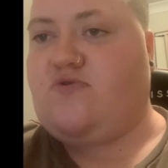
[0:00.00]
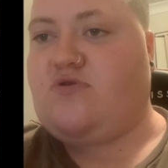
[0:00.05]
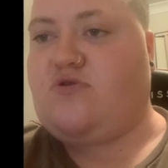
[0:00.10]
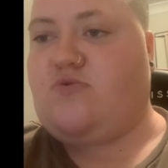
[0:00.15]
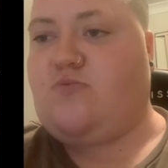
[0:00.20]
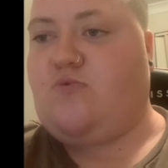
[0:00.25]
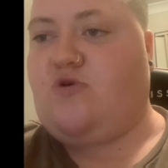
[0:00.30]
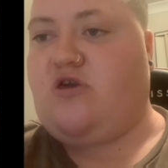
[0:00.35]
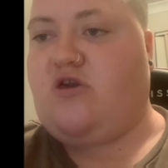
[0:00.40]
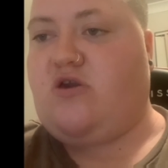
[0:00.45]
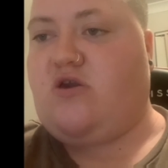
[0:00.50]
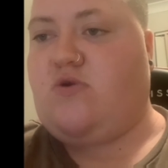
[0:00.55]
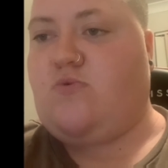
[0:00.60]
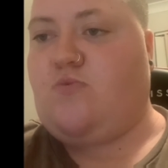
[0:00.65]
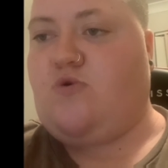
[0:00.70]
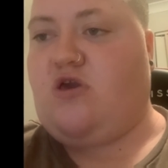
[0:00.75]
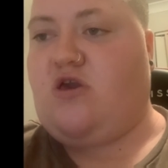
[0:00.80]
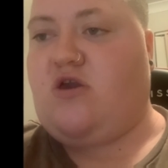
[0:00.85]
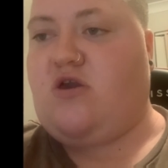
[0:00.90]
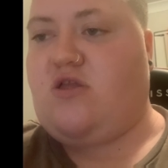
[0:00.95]

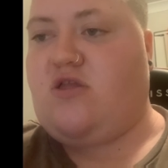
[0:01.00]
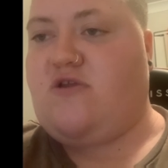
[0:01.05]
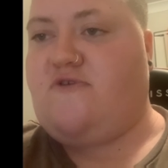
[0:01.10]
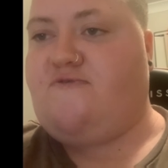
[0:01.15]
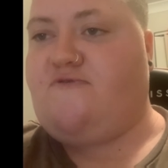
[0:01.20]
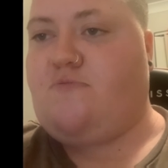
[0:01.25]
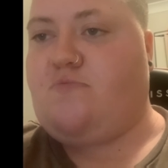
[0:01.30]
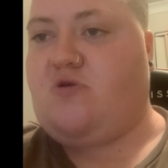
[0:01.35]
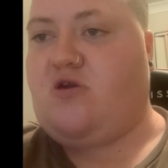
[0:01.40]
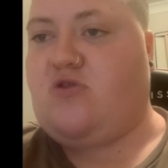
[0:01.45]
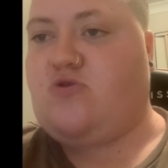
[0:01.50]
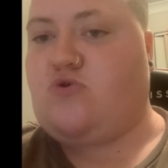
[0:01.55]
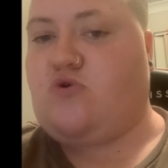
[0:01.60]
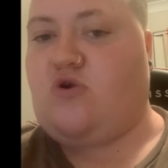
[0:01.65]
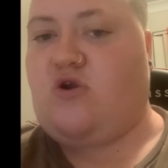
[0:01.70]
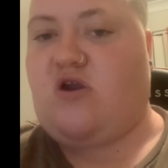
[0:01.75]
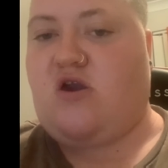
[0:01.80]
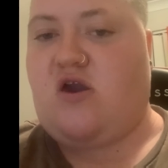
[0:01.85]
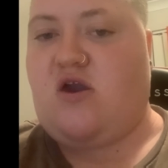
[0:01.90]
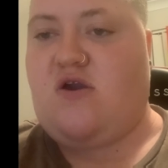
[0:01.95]
We can never be
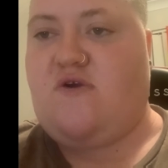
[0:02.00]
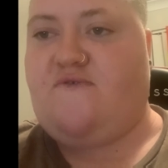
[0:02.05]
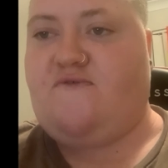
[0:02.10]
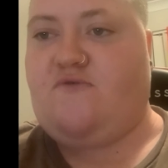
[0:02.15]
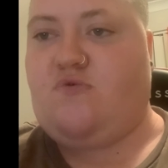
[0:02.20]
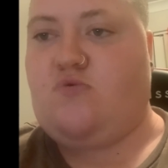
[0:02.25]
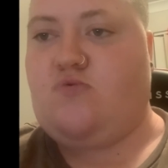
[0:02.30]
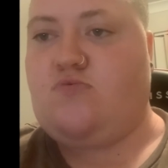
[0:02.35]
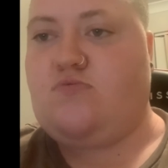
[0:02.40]
too careful.